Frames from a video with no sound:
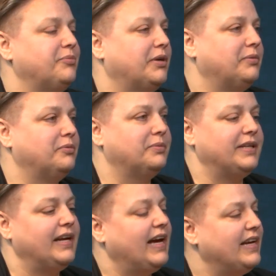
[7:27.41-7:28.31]
you
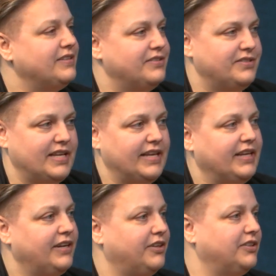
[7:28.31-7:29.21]
probably had
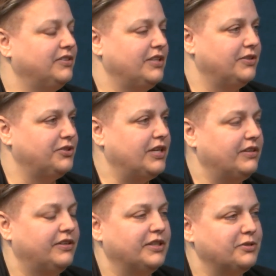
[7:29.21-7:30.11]
daycare, you know,
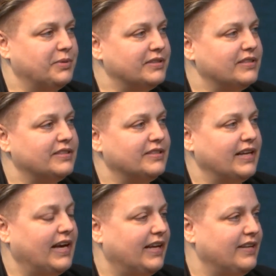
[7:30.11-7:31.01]
child care expenses
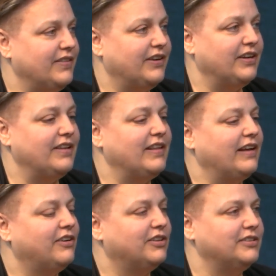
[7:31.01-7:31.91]
to add in there, and
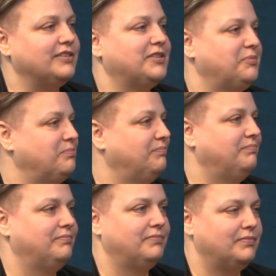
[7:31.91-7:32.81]
that all just
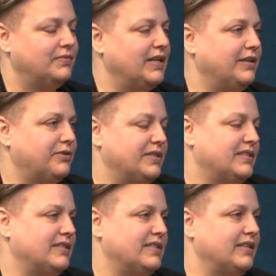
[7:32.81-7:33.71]

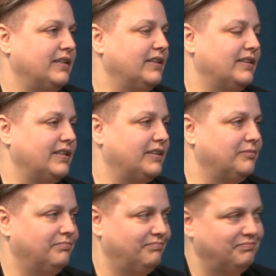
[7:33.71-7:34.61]
increases the the
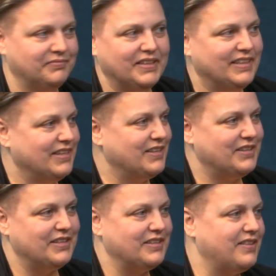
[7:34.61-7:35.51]

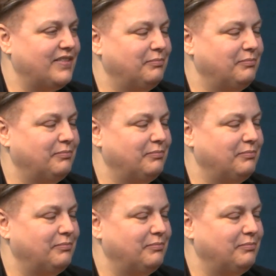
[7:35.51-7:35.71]
the